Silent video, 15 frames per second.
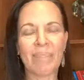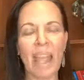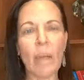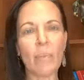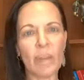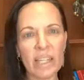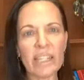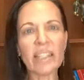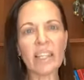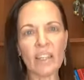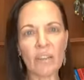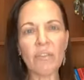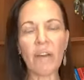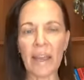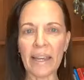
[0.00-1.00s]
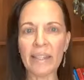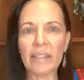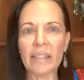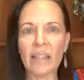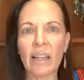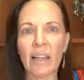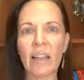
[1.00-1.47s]
And when it's in your
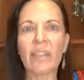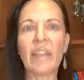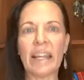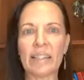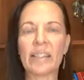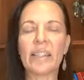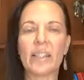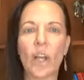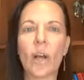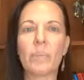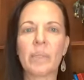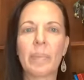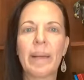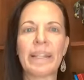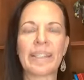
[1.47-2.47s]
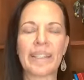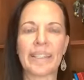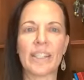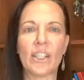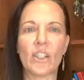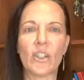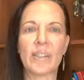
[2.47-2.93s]
face, that's the time to make
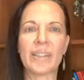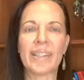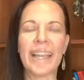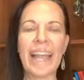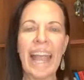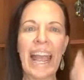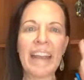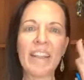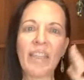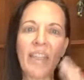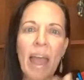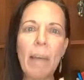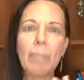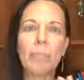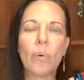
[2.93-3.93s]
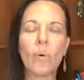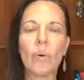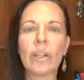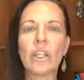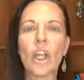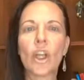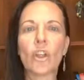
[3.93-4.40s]
decisions. And at that
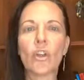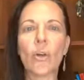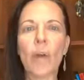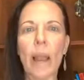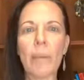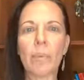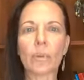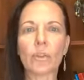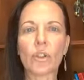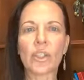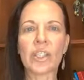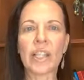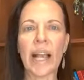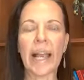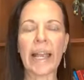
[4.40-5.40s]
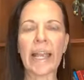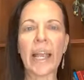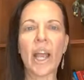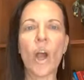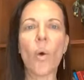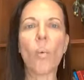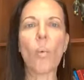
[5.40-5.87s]
point, you're able to say,
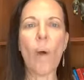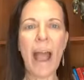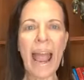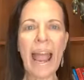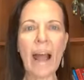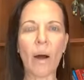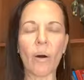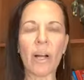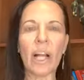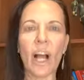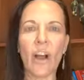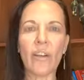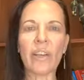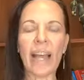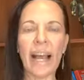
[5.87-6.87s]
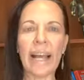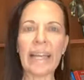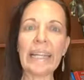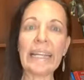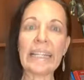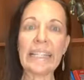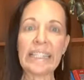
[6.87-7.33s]
wow,
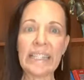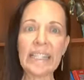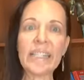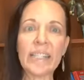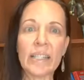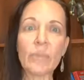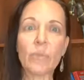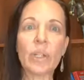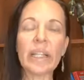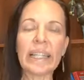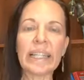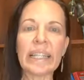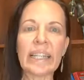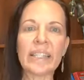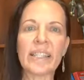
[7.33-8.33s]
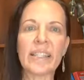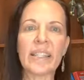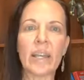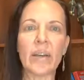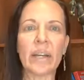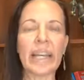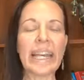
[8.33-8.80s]
okay, is this really
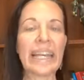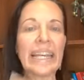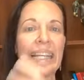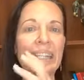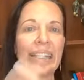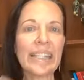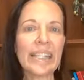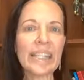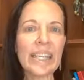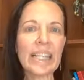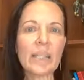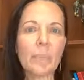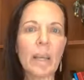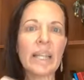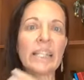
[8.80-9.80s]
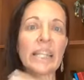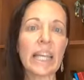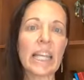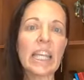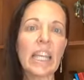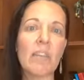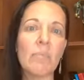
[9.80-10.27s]
necessary? Is this expense
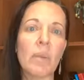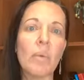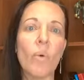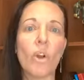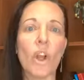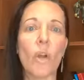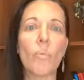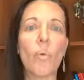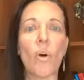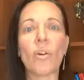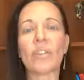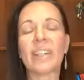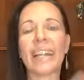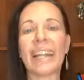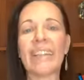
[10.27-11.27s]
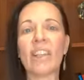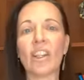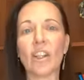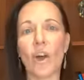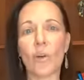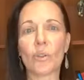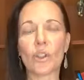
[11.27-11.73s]
going to give me what I want in the
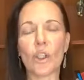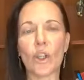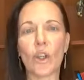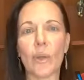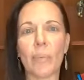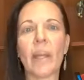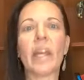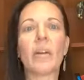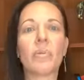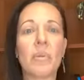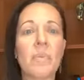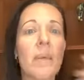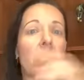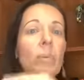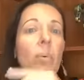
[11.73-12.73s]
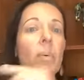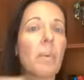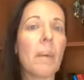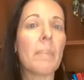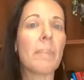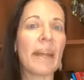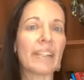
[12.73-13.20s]
long term? Remember, we
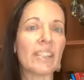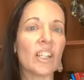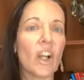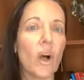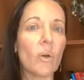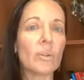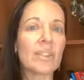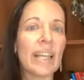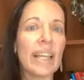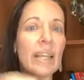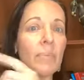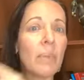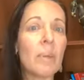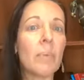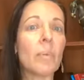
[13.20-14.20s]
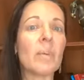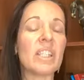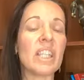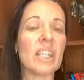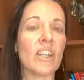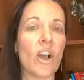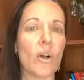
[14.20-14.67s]
went back to goal setting. Remember, we
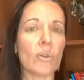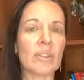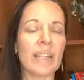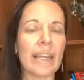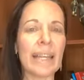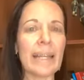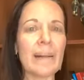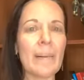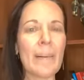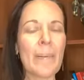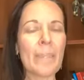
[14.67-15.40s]
did goal setting.